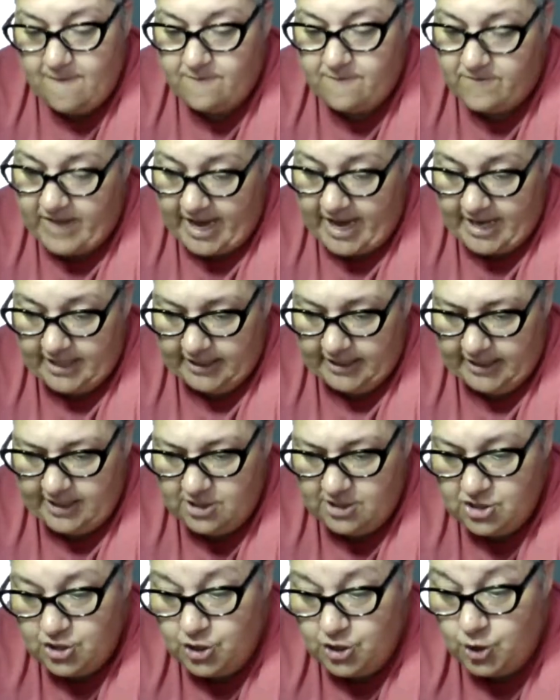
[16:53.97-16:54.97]

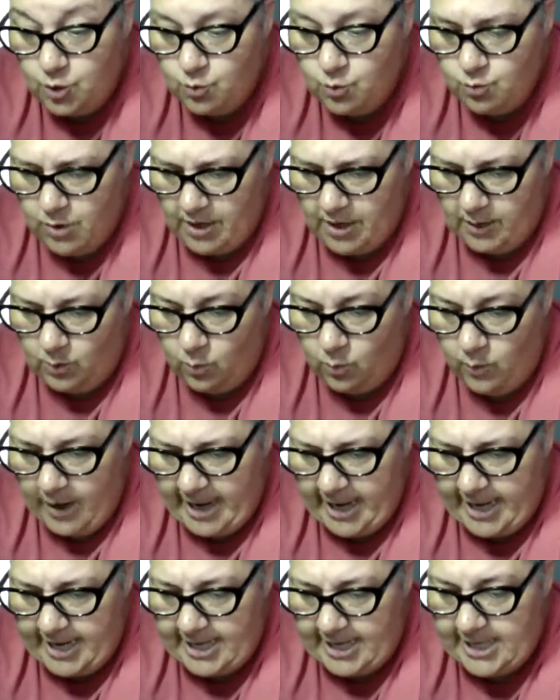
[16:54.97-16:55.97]
Finally, you run
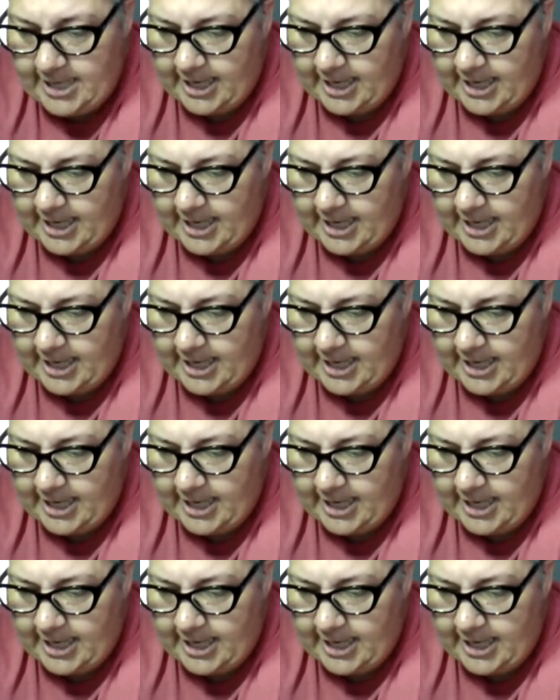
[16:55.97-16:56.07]
away